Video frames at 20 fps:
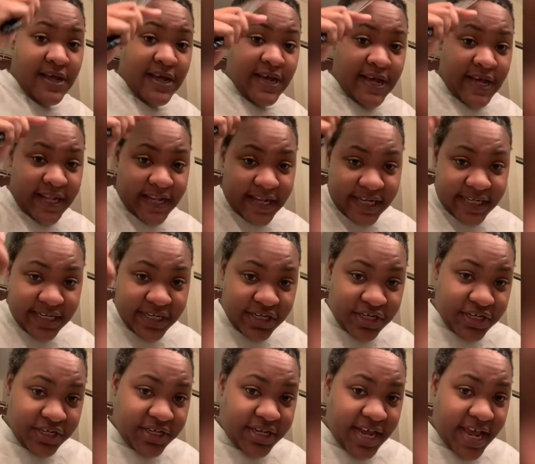And this is
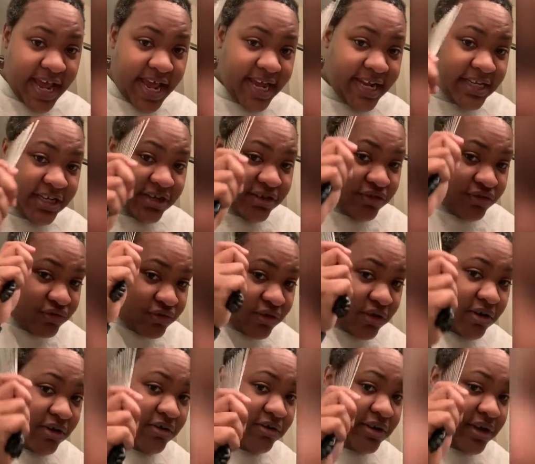just the edge
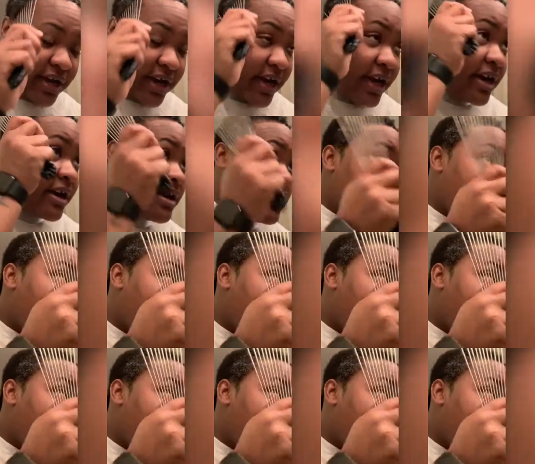control there.